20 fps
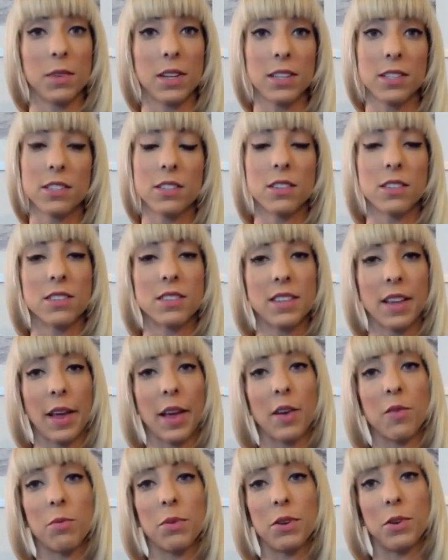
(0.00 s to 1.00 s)
Let's just say
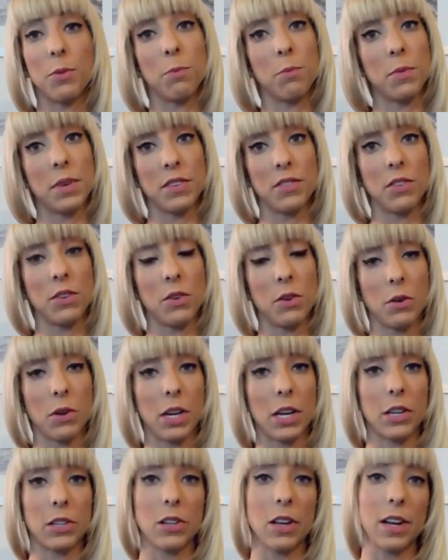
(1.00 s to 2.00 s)
I've been busy doing
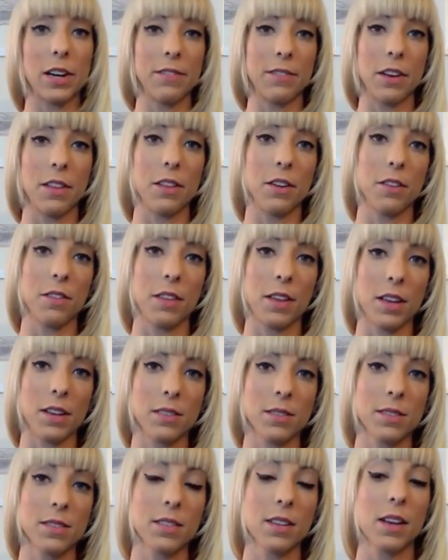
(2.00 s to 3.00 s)
a lot of other
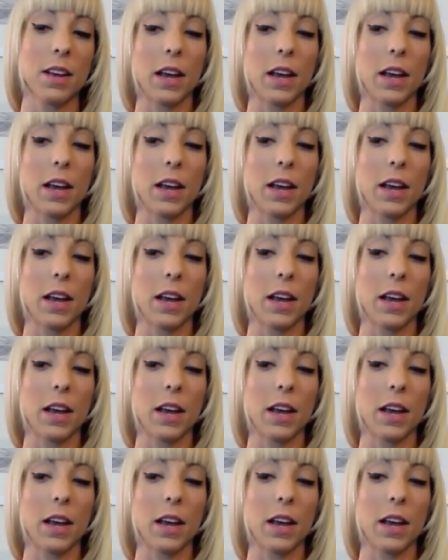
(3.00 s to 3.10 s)
things.